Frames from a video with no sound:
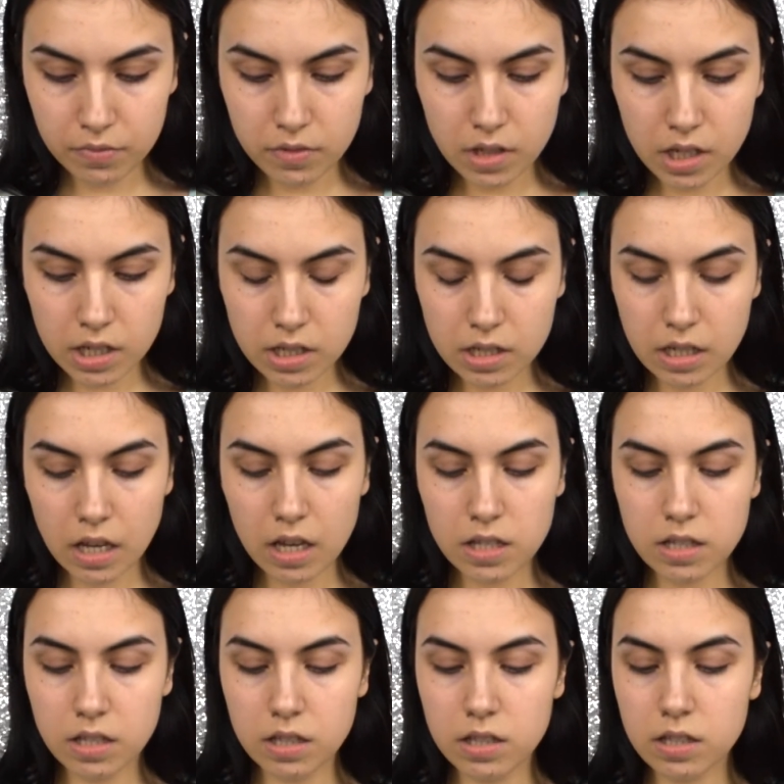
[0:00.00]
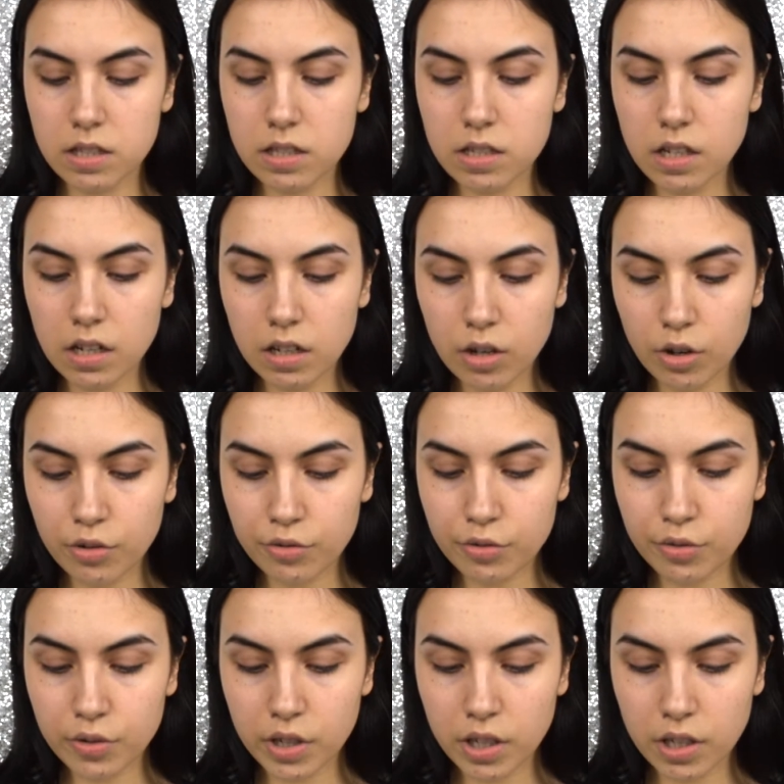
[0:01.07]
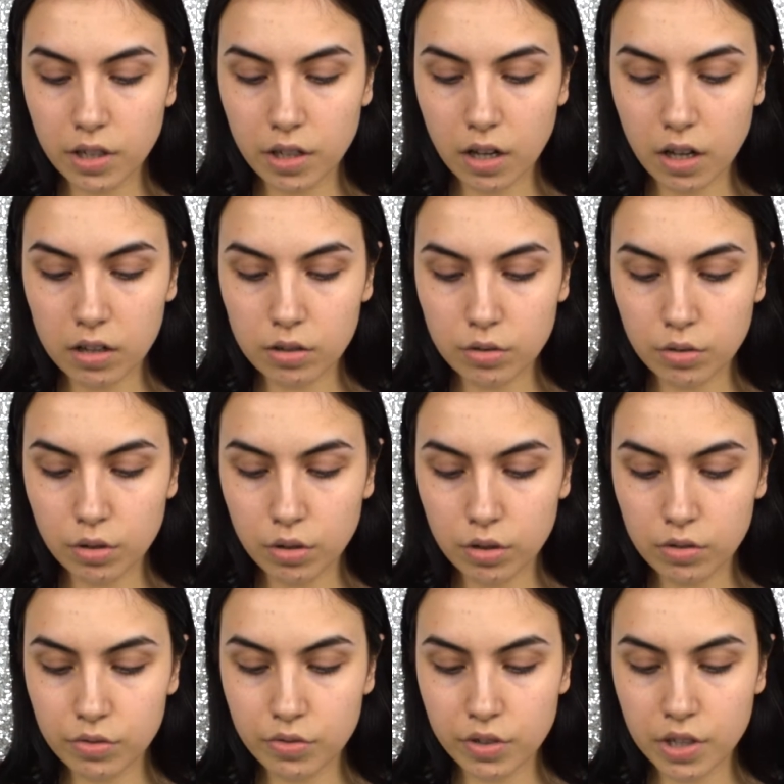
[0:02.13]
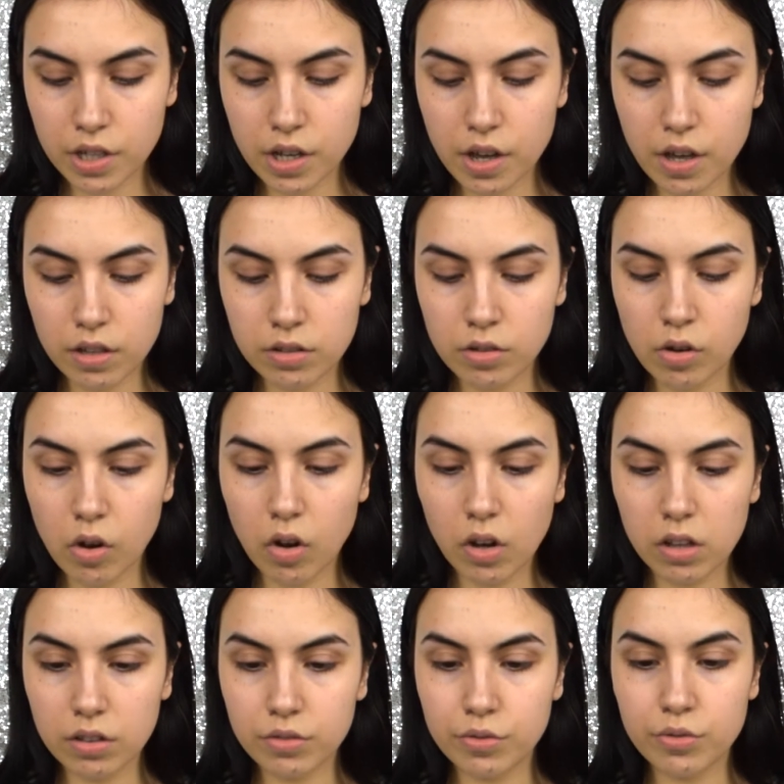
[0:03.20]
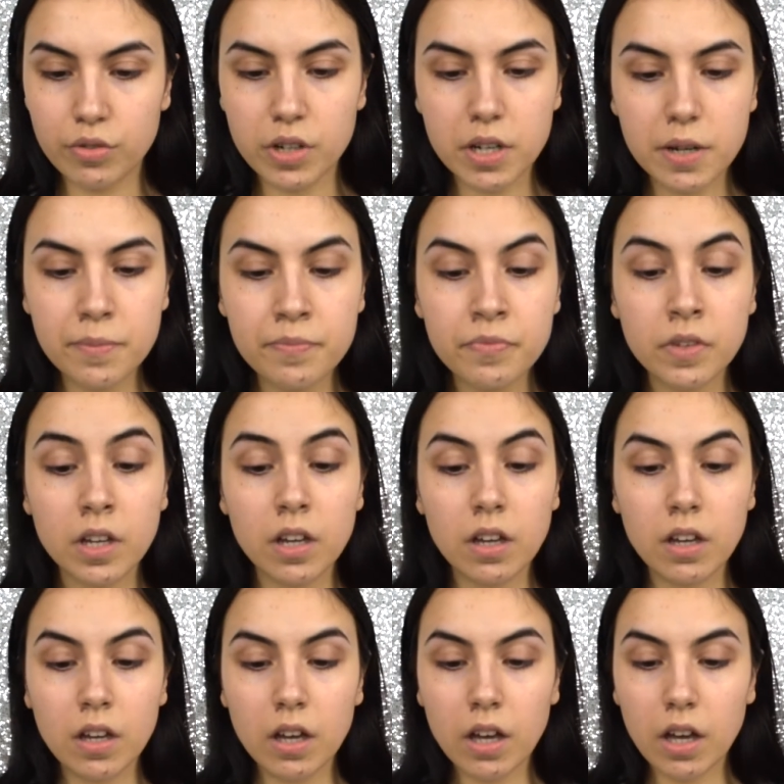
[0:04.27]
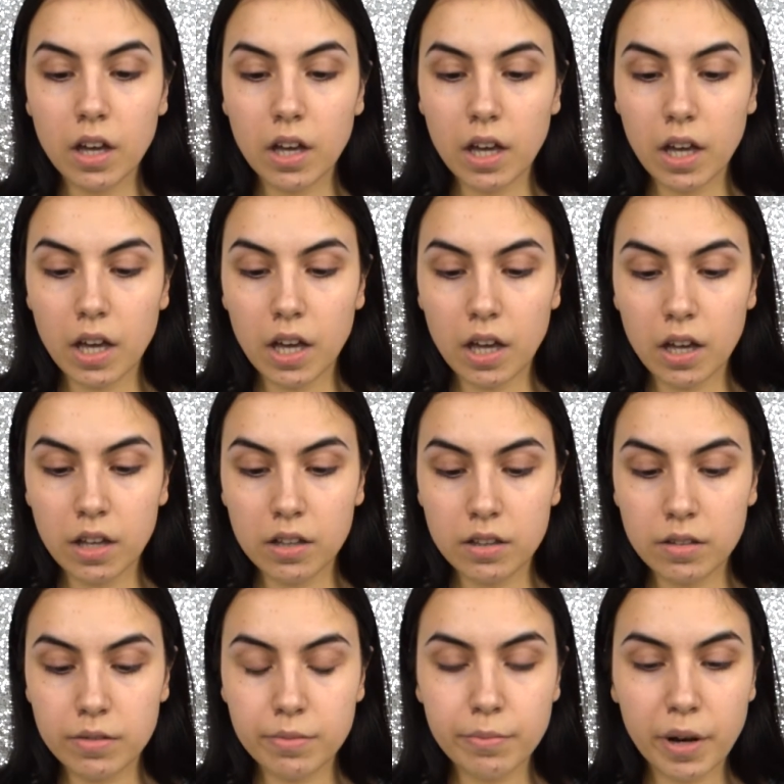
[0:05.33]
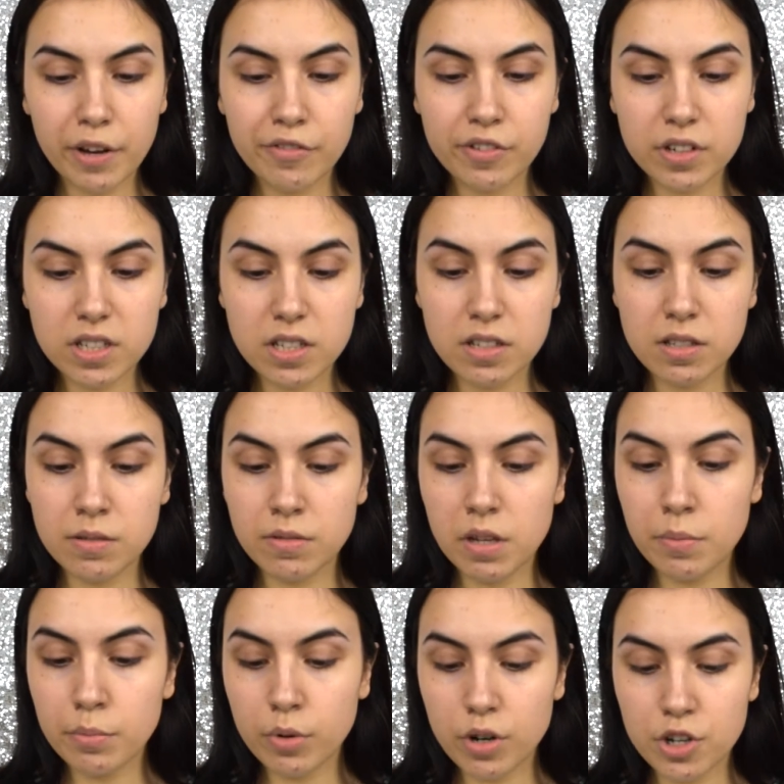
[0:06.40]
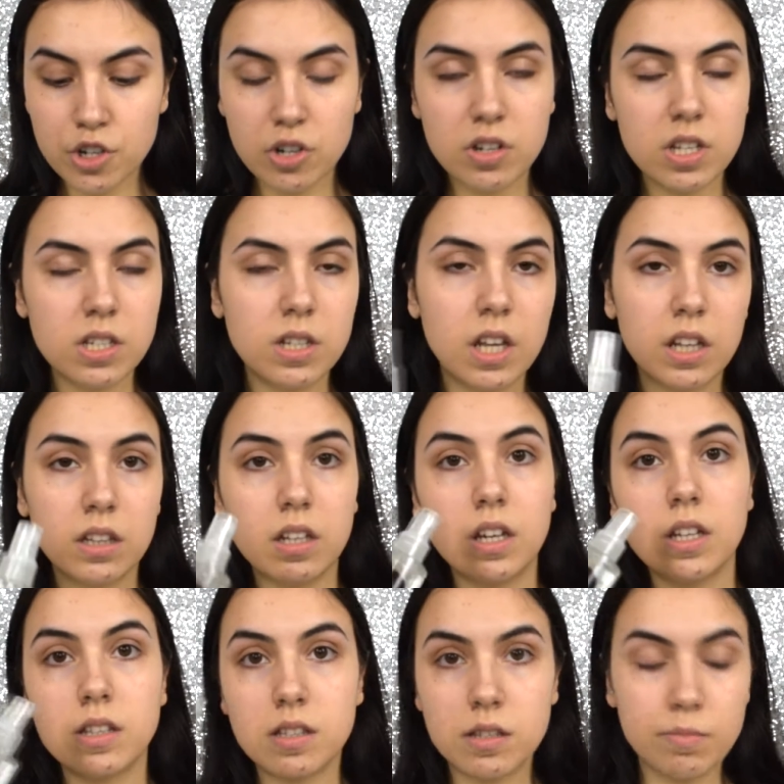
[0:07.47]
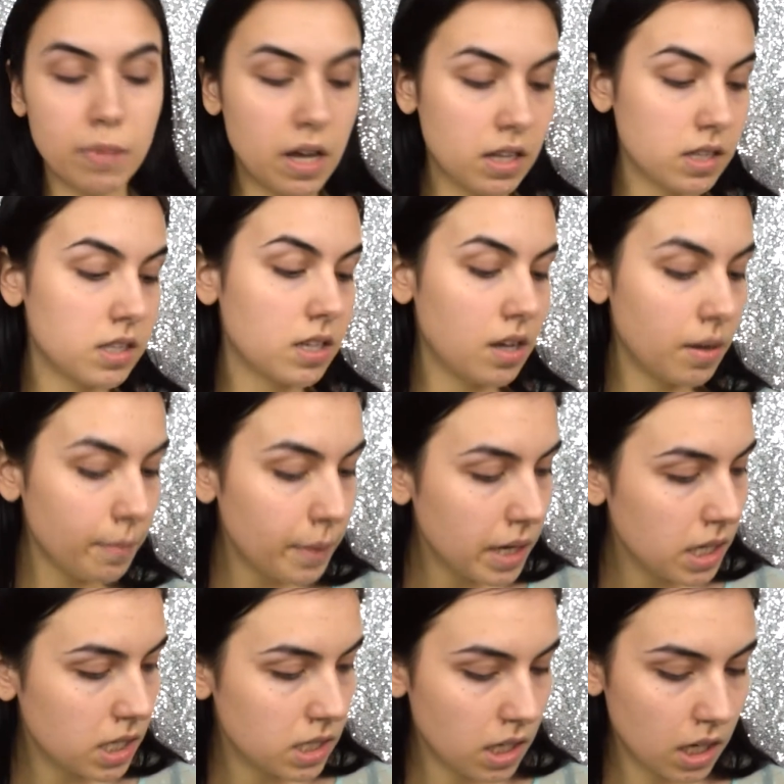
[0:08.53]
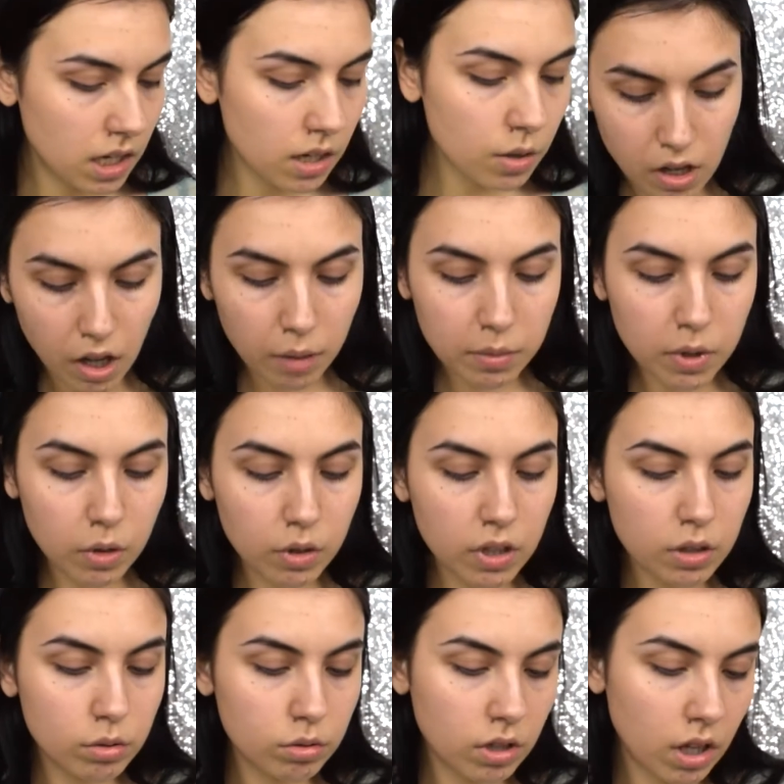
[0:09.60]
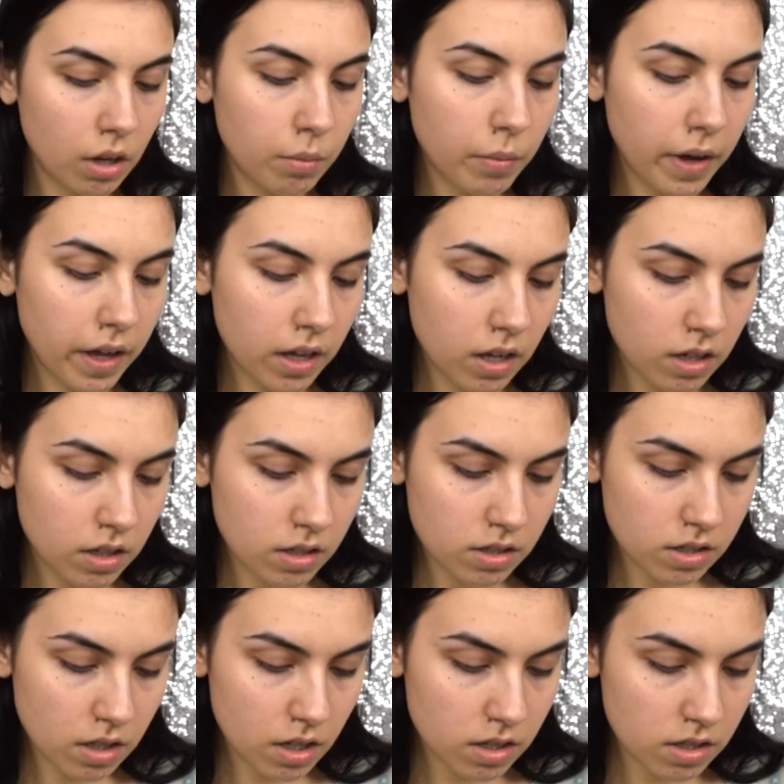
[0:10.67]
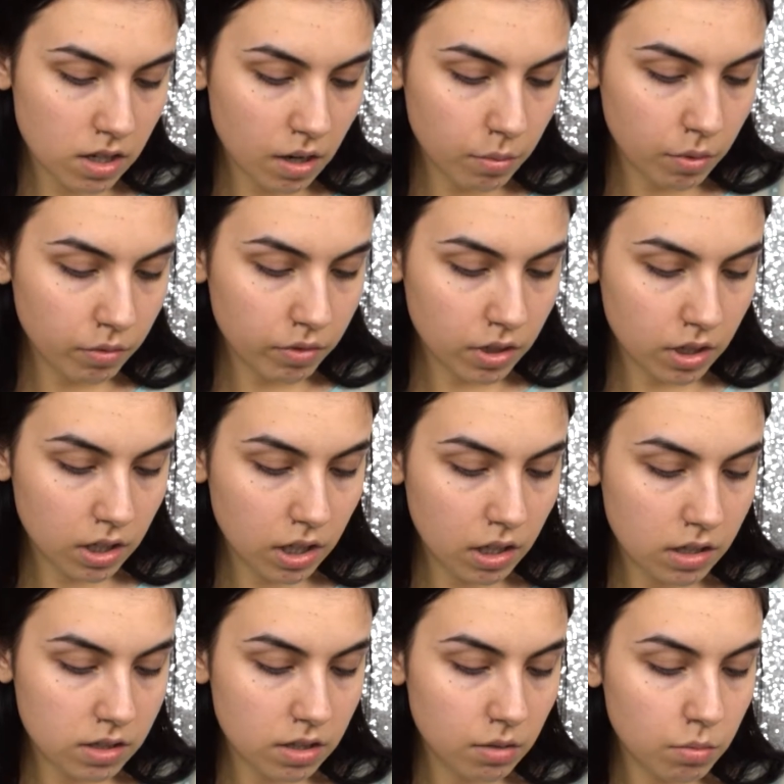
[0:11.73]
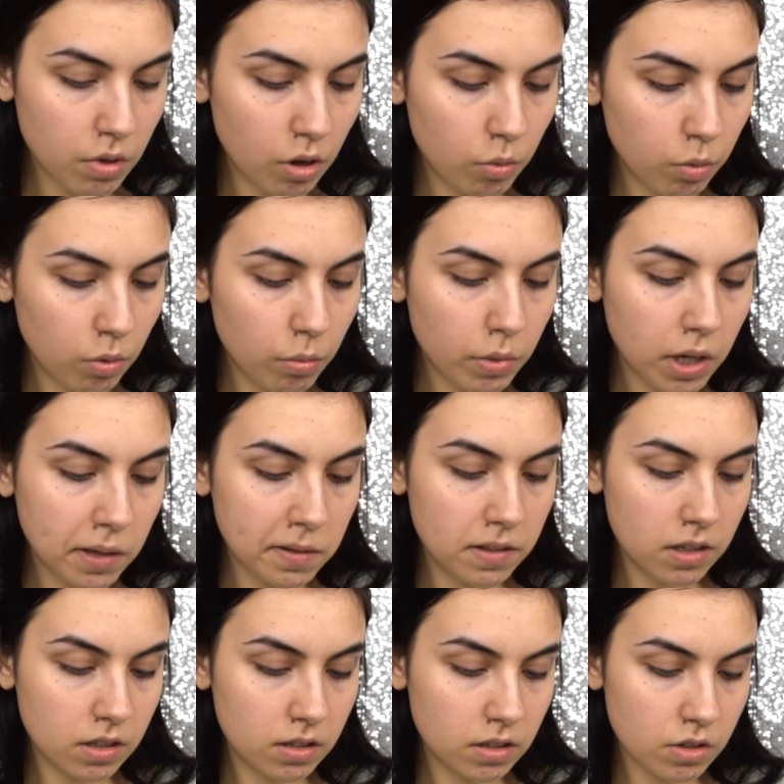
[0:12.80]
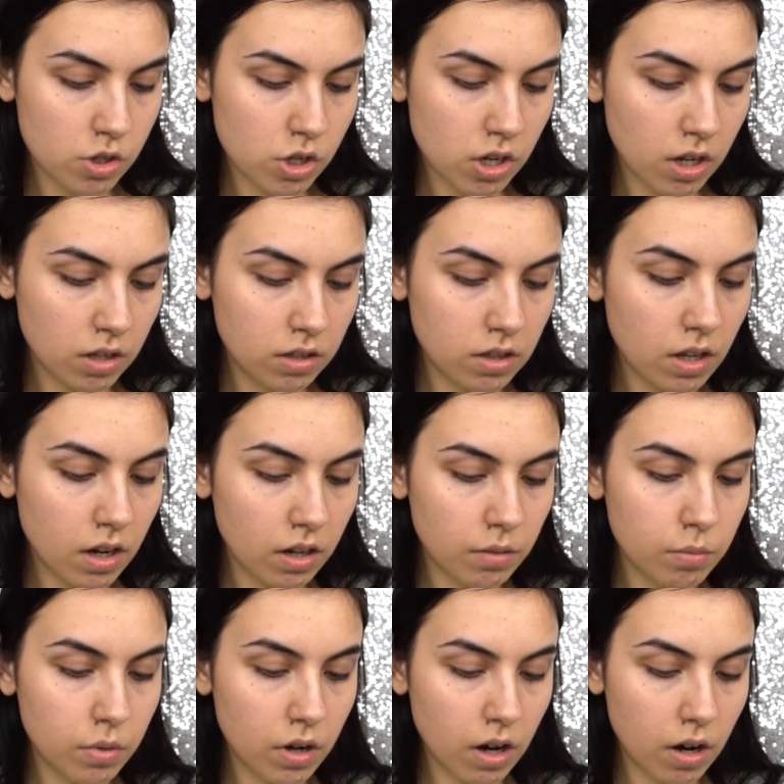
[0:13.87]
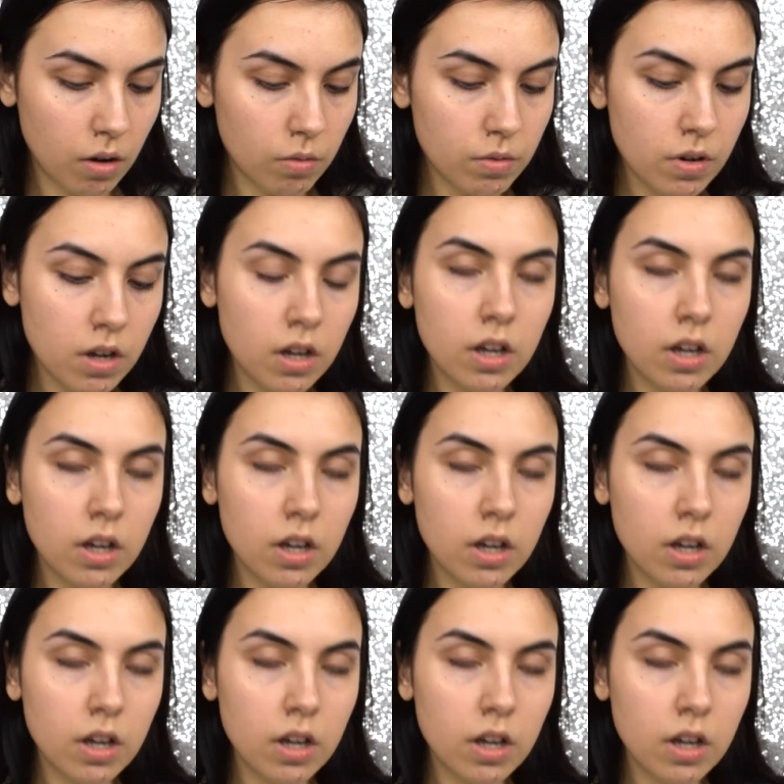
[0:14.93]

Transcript: this says it's silicone free, alcohol free and oil free, and my first impression is that it smells amazing. I'm going to take my Anastasia Beverly Hills Deep Brow Pomade in the shade dark brown,